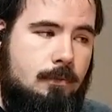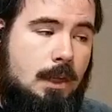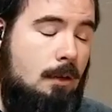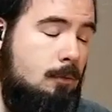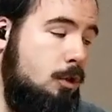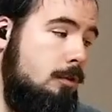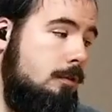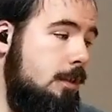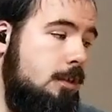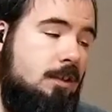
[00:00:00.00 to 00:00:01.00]
I'm sure at
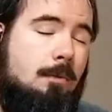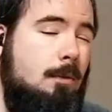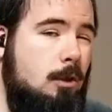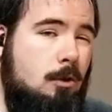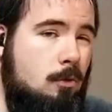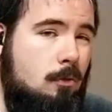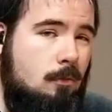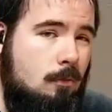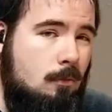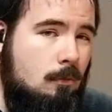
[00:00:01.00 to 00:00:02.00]
least some of you
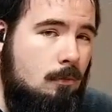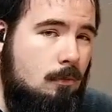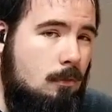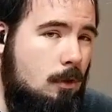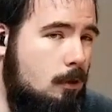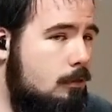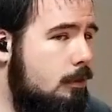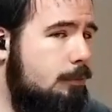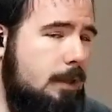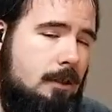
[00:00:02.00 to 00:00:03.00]
are a
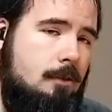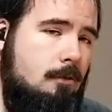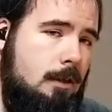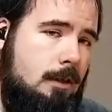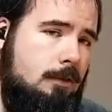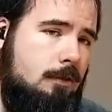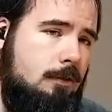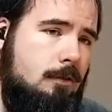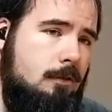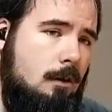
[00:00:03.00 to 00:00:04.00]
little bit curious